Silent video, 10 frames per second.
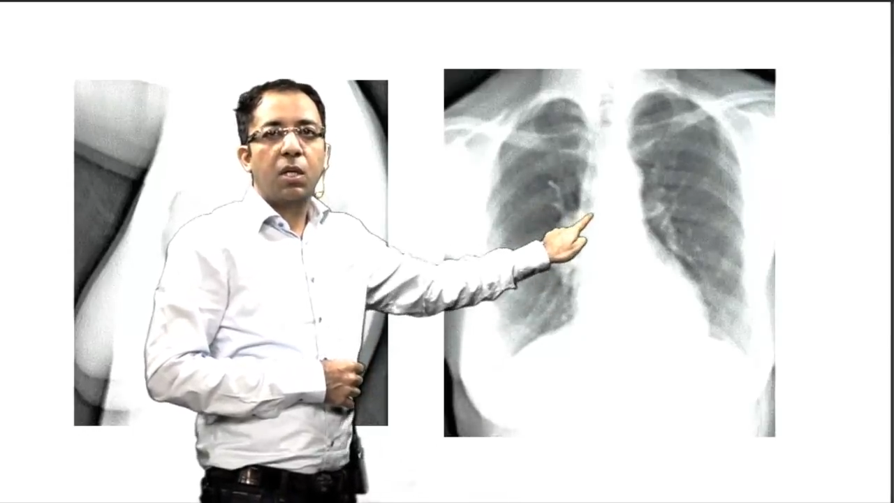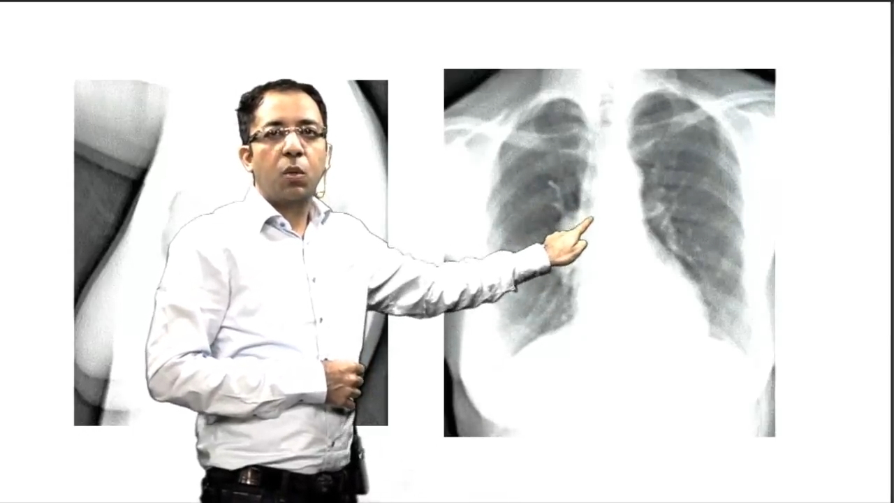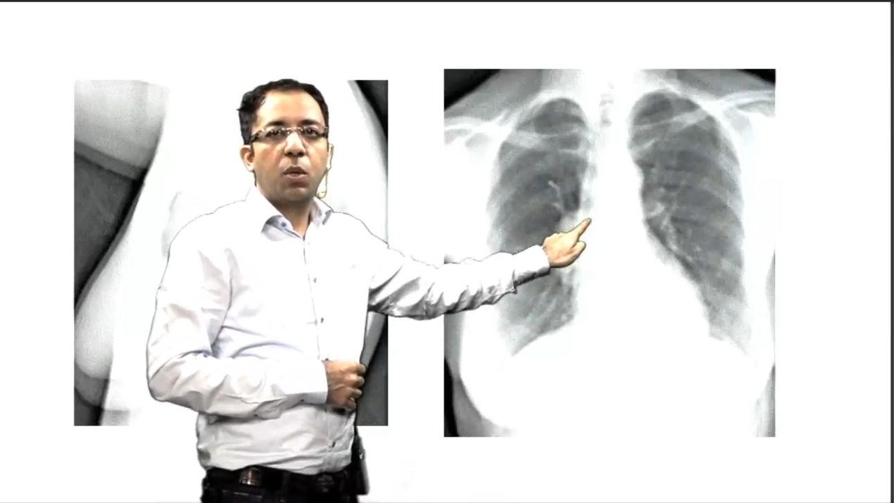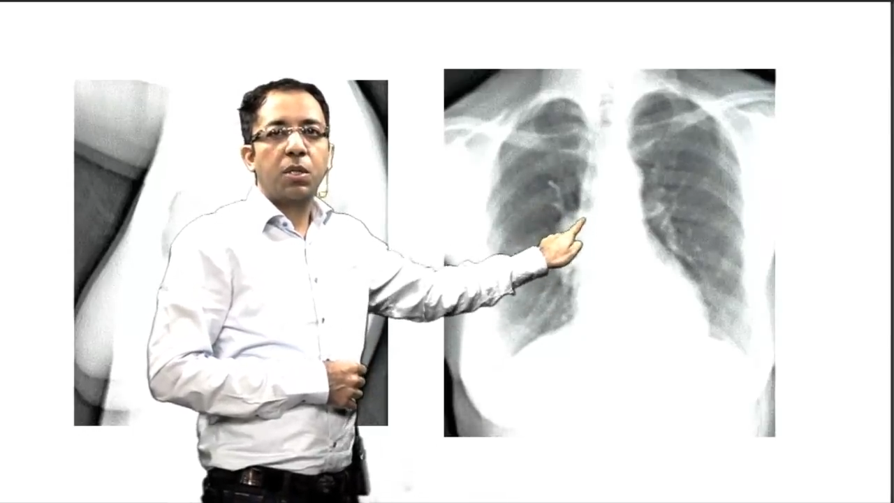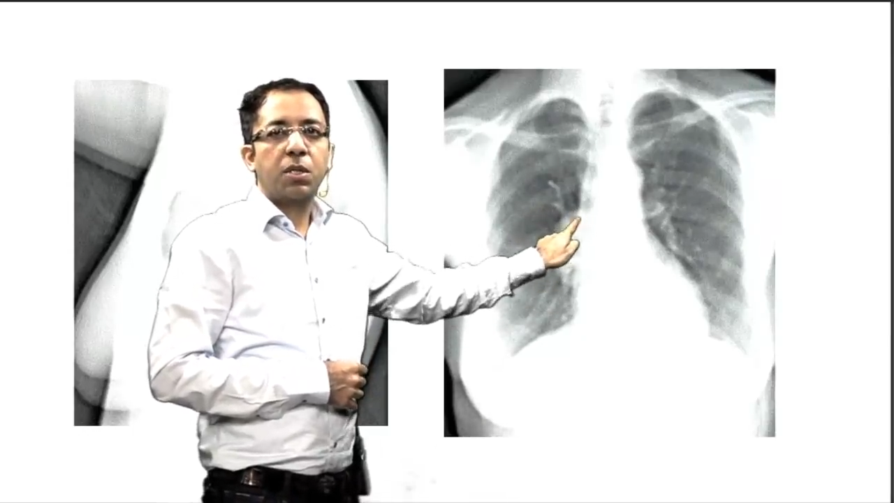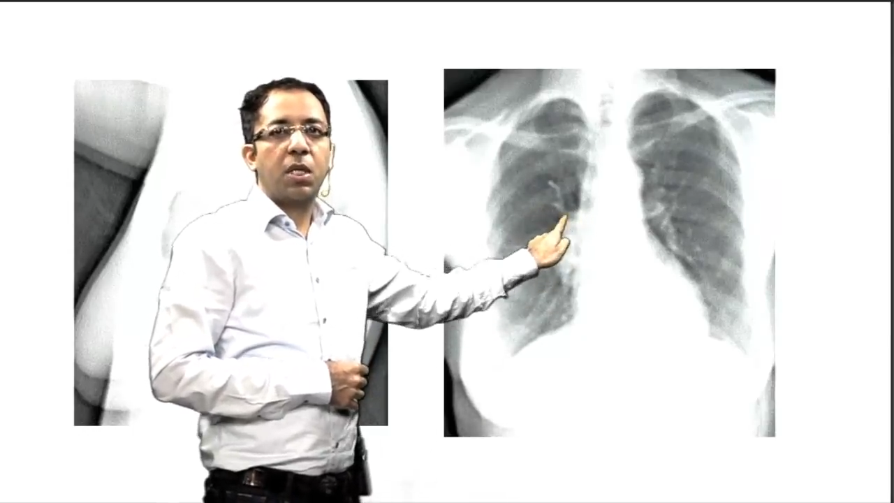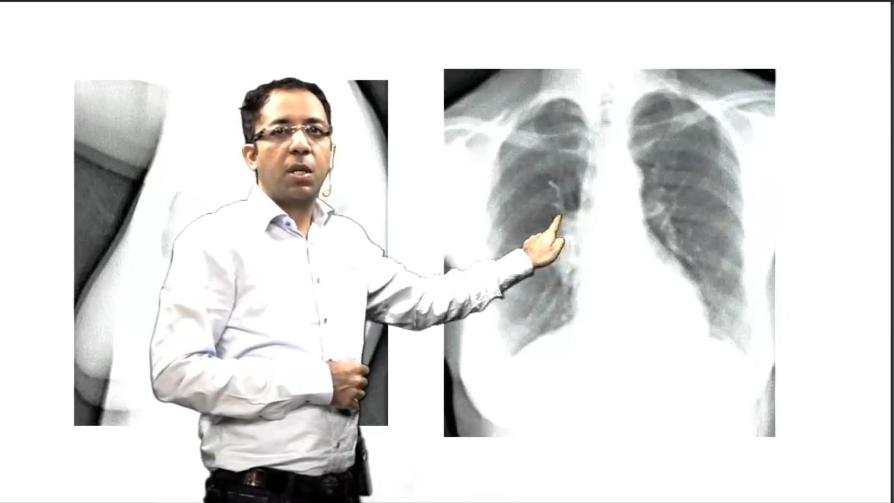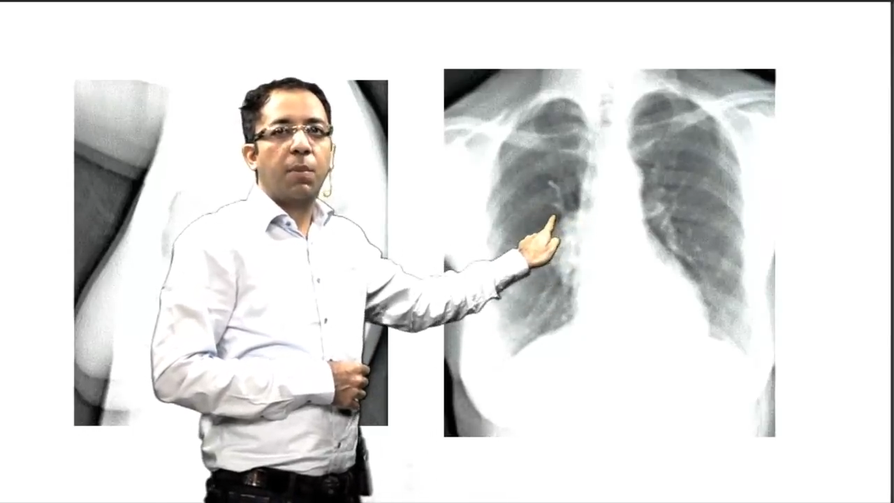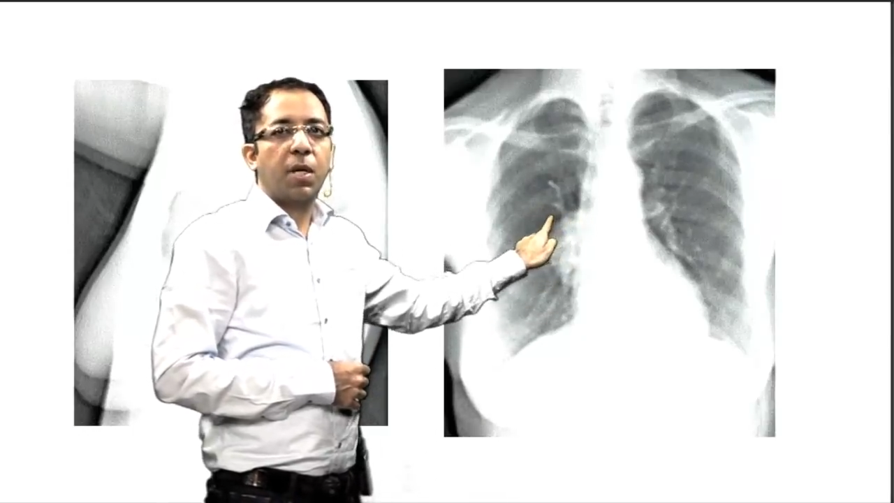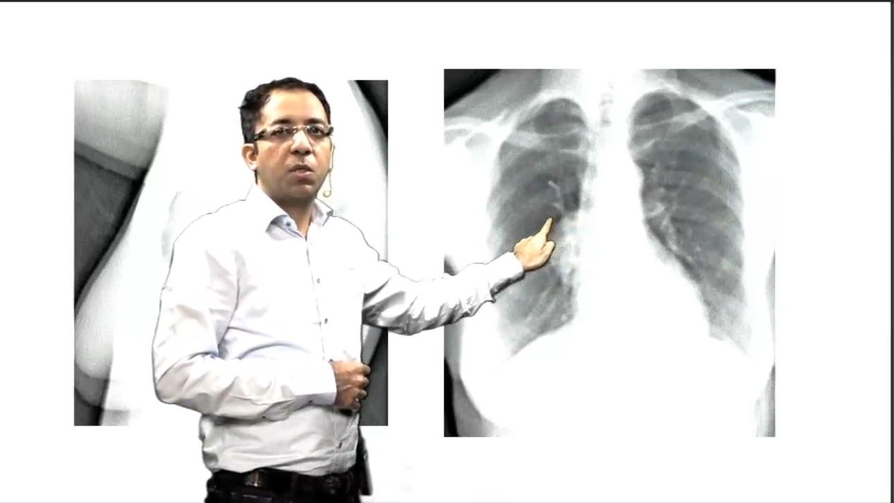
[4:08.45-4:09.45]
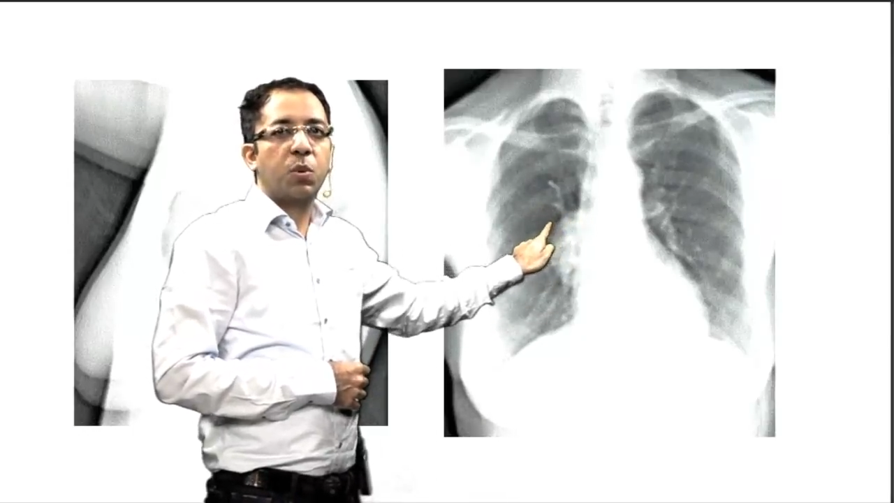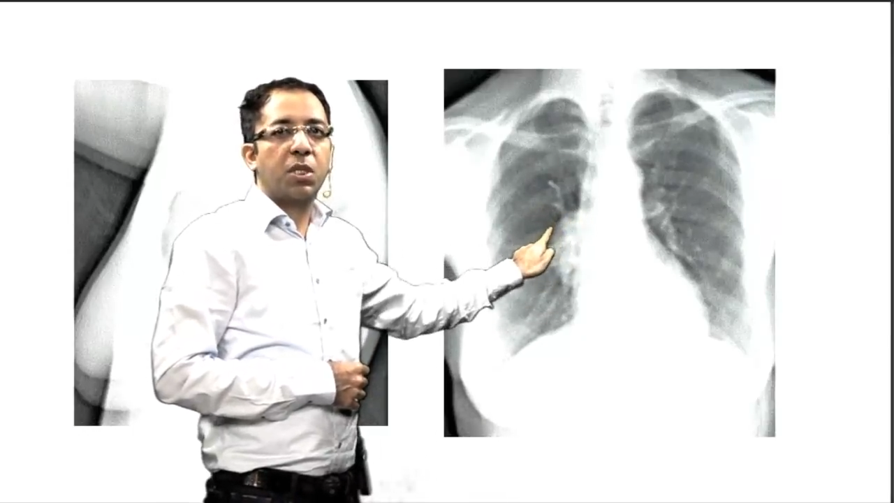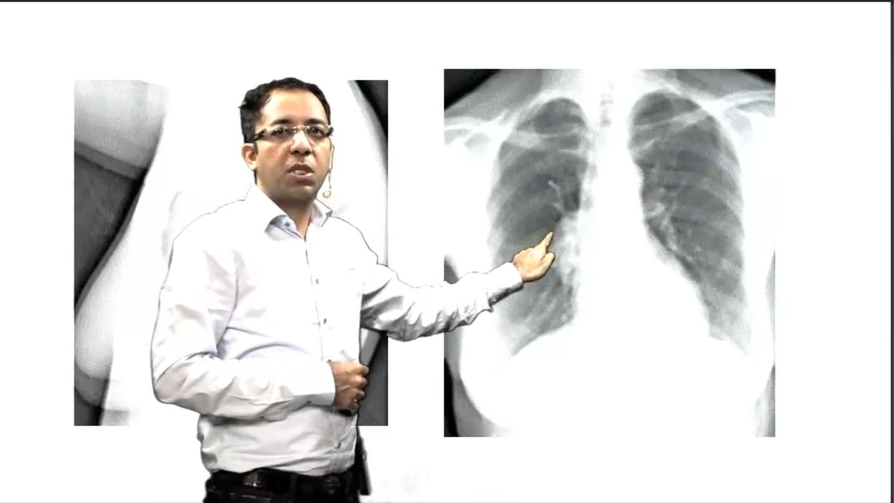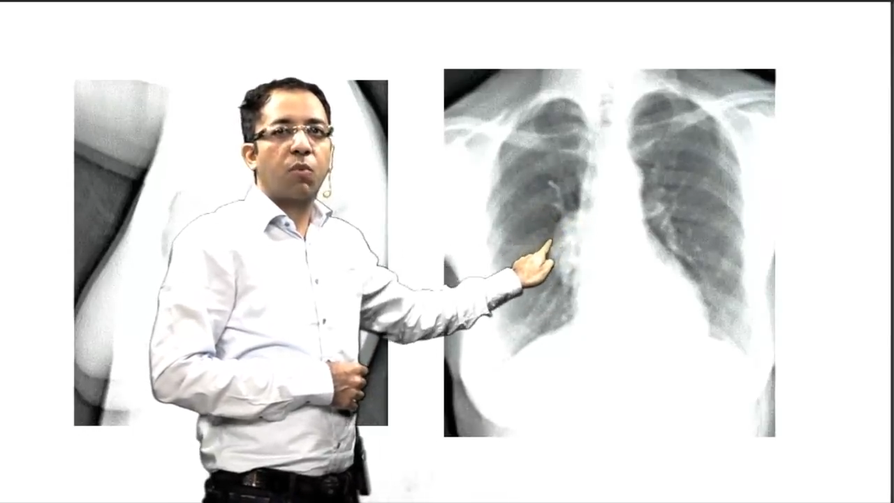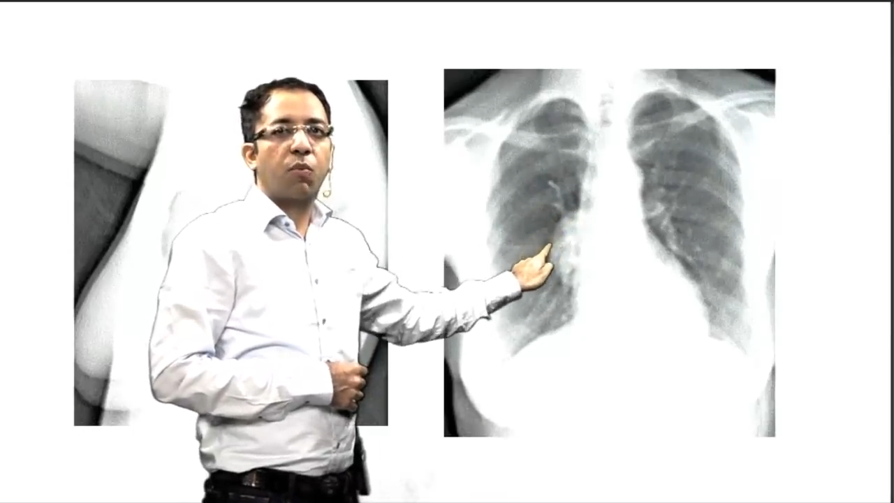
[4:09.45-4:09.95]
you can see a mass
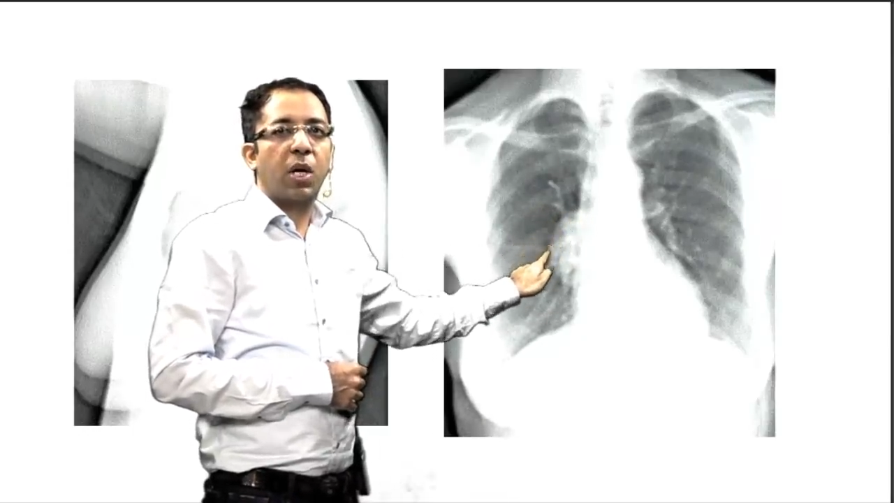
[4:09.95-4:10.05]
which has a